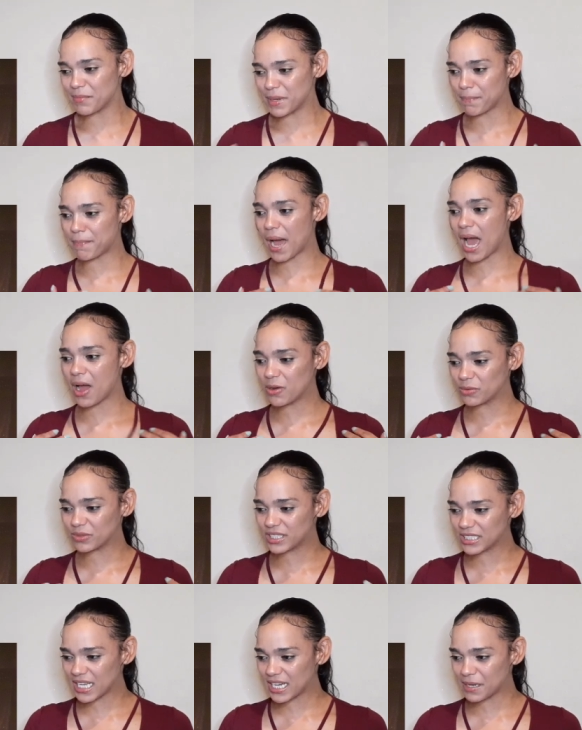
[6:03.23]
didn't have nothing but
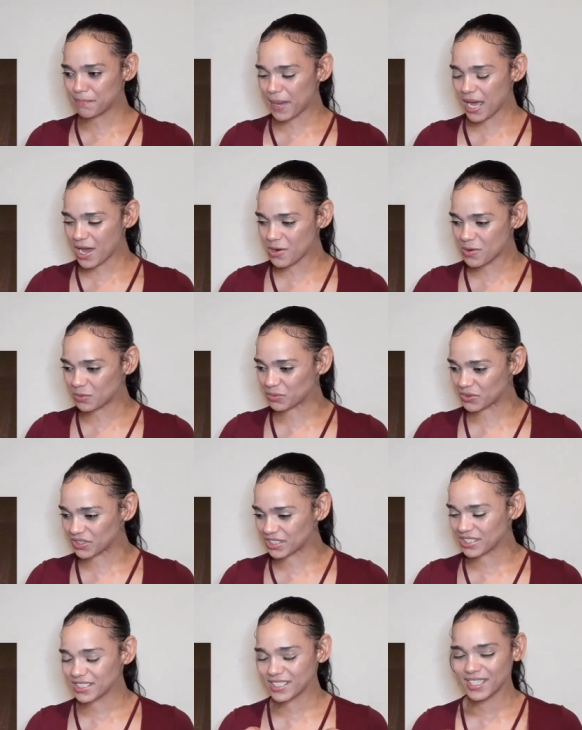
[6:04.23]
bones, skin and
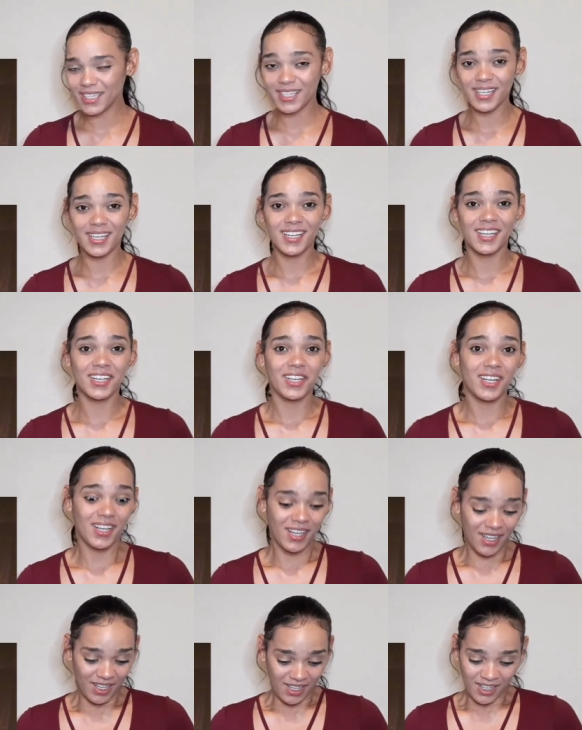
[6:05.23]
bones.
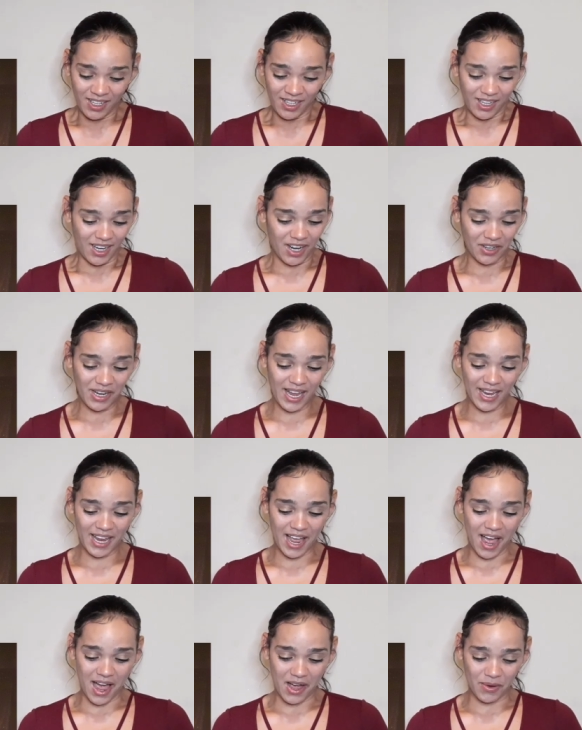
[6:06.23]

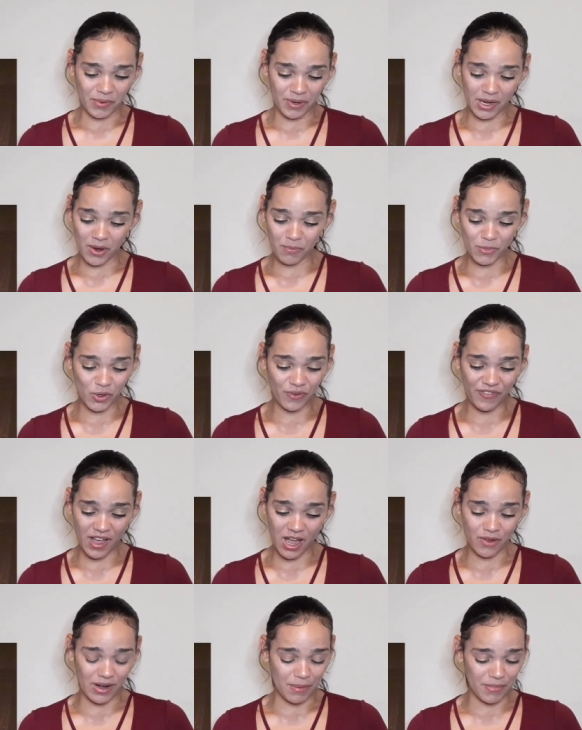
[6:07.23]
Okay, y'all, we're gonna move
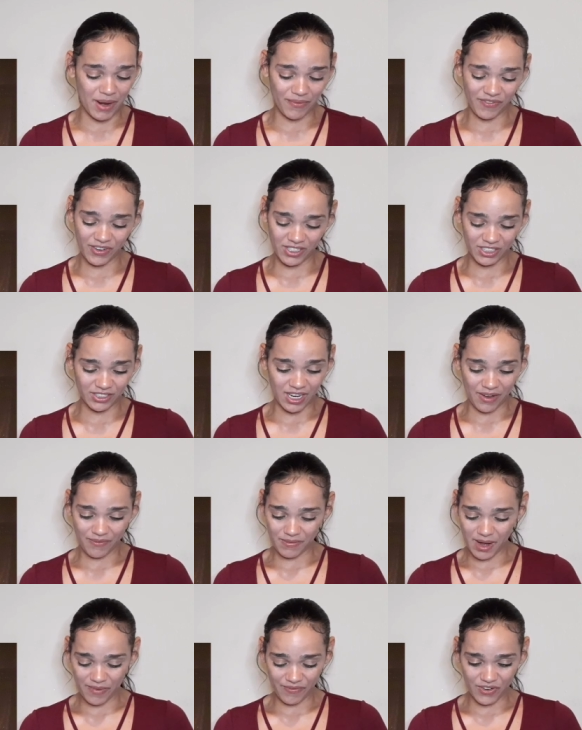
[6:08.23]
on. I'm not gonna
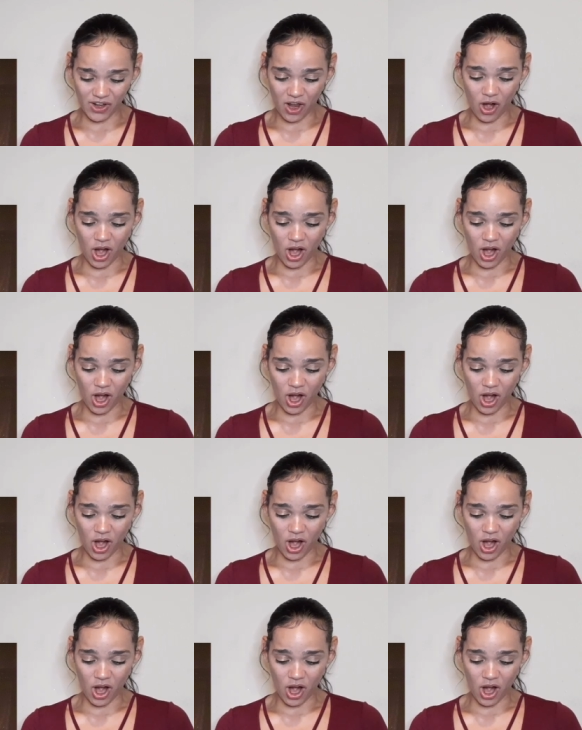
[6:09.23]
I'm not gonna